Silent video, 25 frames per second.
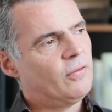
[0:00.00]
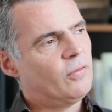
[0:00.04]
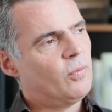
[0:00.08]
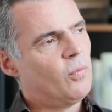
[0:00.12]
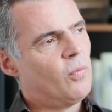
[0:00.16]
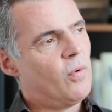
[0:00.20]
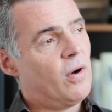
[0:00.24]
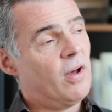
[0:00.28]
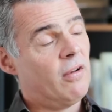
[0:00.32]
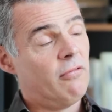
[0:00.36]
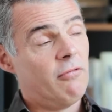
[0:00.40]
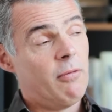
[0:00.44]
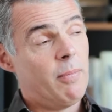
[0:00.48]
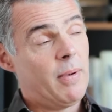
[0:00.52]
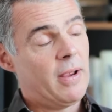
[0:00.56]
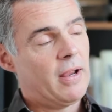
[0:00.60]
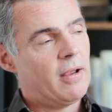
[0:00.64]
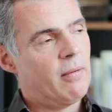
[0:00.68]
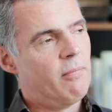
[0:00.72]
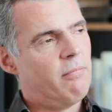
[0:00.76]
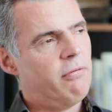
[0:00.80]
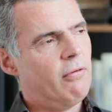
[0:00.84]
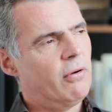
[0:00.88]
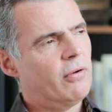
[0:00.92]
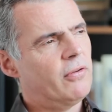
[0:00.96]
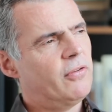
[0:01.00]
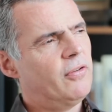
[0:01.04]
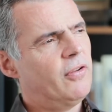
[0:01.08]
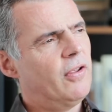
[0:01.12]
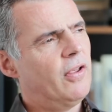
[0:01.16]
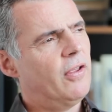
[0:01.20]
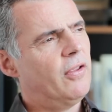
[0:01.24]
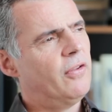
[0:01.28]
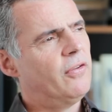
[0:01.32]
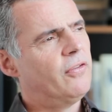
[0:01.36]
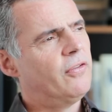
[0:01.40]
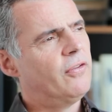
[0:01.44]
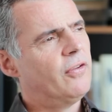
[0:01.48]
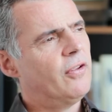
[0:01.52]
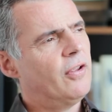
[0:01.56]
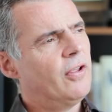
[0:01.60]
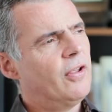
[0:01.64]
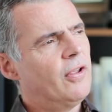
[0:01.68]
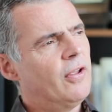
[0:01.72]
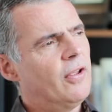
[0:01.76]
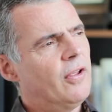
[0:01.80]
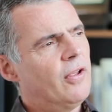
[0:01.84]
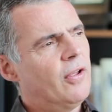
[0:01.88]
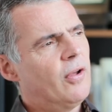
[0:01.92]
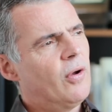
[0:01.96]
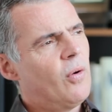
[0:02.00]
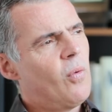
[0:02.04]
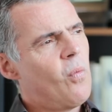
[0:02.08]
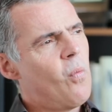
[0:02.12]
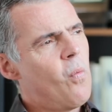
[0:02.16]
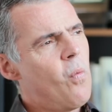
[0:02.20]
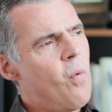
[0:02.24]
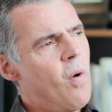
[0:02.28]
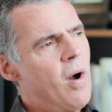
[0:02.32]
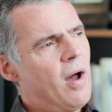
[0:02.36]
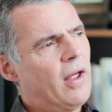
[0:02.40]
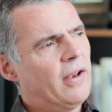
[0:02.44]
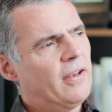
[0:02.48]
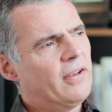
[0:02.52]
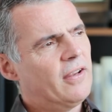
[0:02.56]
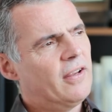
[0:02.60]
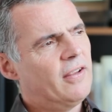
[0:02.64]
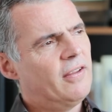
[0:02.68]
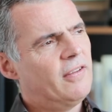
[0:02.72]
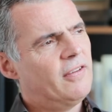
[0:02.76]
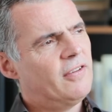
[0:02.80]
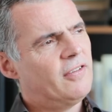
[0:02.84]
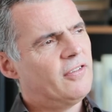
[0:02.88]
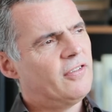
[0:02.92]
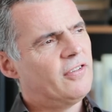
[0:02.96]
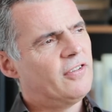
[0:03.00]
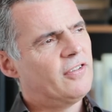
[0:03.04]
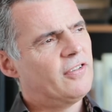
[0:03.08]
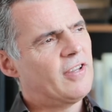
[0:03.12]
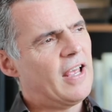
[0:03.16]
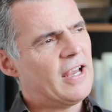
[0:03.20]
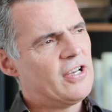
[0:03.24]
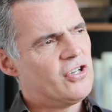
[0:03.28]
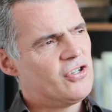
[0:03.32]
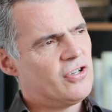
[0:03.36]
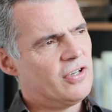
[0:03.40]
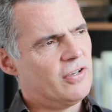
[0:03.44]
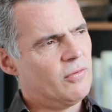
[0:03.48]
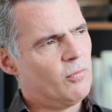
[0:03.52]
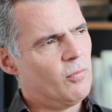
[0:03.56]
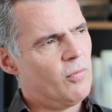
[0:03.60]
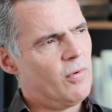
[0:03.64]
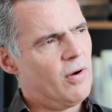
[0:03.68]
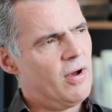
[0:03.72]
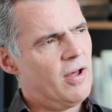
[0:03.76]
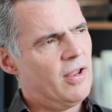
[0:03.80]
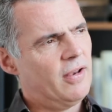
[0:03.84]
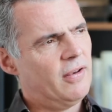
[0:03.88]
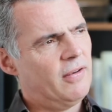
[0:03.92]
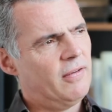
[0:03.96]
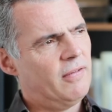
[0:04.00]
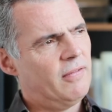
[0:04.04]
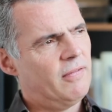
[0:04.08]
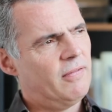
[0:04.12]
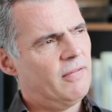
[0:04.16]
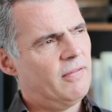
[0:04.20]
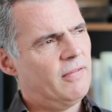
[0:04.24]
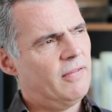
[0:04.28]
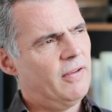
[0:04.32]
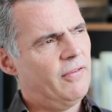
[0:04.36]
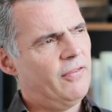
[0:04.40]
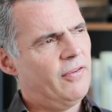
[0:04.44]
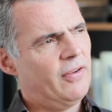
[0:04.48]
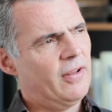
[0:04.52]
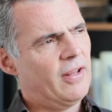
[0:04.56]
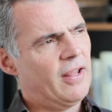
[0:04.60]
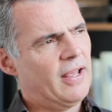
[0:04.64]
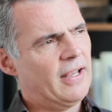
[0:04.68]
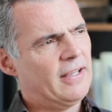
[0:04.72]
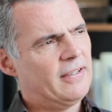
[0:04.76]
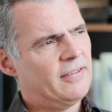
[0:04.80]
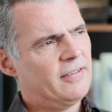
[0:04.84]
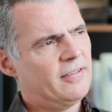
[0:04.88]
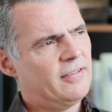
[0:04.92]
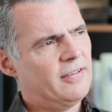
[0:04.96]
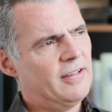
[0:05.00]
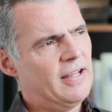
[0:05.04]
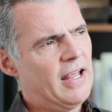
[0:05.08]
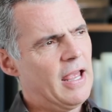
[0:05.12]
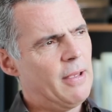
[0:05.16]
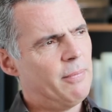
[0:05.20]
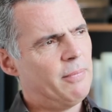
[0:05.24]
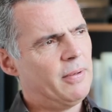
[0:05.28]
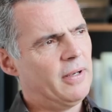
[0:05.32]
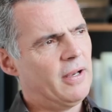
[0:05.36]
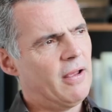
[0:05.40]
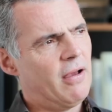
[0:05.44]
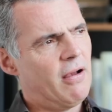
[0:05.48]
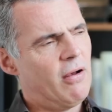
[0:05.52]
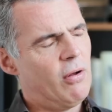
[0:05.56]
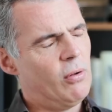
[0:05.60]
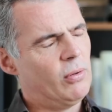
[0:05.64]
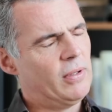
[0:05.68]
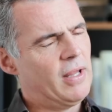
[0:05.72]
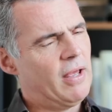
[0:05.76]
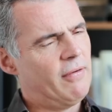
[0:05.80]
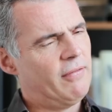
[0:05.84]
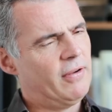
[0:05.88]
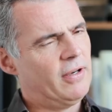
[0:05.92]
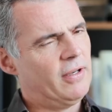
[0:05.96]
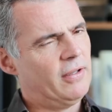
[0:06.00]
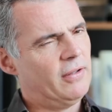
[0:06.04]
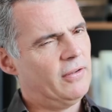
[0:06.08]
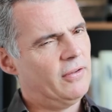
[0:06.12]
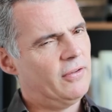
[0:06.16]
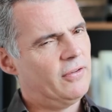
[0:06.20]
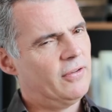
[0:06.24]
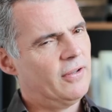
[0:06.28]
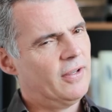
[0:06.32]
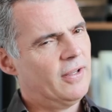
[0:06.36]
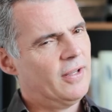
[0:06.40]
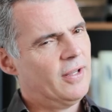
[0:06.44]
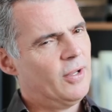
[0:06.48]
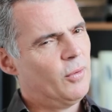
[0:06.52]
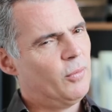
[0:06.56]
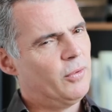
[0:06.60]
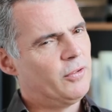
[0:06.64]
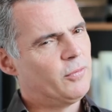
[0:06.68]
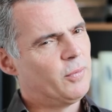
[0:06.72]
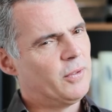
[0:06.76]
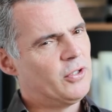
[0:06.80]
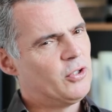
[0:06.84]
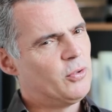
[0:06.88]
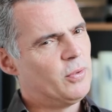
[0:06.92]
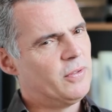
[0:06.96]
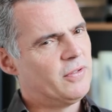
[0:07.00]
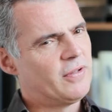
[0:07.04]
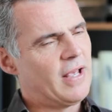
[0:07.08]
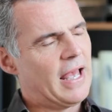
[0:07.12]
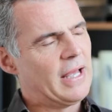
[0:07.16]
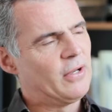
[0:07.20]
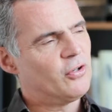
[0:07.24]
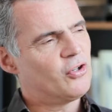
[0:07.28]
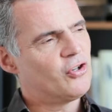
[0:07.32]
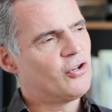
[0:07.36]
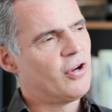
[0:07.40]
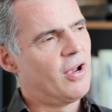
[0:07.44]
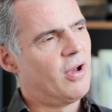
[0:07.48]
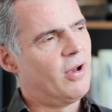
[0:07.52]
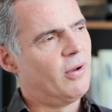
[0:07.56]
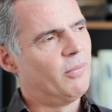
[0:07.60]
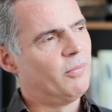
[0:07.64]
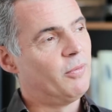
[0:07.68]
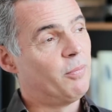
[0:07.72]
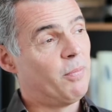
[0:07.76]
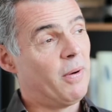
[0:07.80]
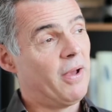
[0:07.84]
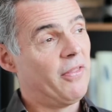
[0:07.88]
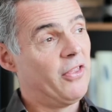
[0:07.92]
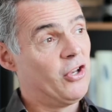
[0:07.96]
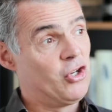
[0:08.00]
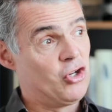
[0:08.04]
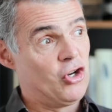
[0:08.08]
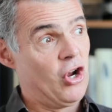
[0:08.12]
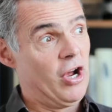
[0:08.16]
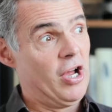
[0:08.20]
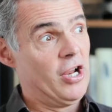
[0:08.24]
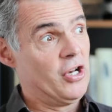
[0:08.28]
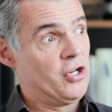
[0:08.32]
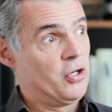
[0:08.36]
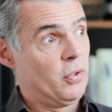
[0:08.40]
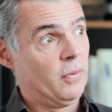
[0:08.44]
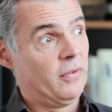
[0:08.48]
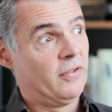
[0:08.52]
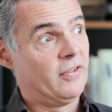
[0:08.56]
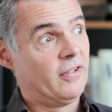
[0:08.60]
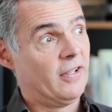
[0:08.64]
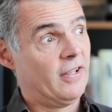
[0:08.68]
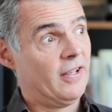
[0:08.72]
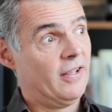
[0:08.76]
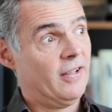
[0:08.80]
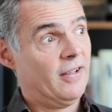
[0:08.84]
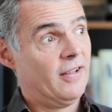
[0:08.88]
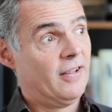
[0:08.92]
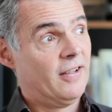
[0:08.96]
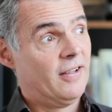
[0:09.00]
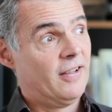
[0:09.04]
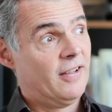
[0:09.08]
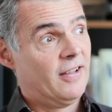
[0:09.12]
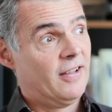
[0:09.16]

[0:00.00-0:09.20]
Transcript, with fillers: is one, Rebekah Brooks is one concession, one, if you like, slip in our whole evidence was when she was out charmed by the judge. She was the